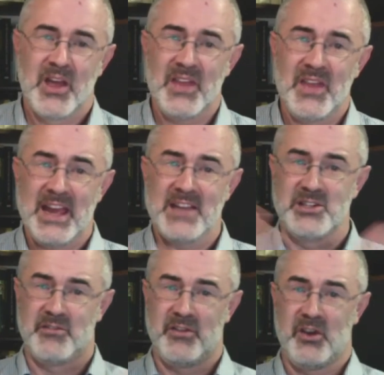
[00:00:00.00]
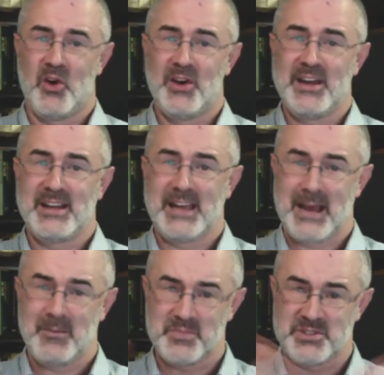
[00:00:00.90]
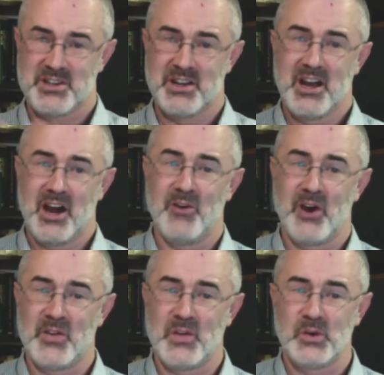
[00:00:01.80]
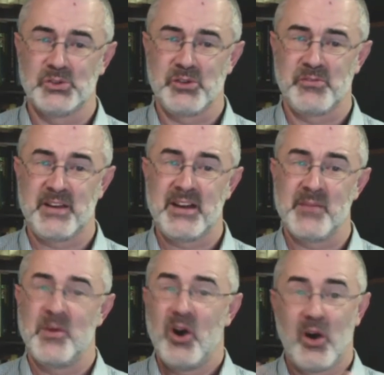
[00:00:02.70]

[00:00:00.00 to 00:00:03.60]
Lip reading: the angel of the Lord encamps around those who fear him,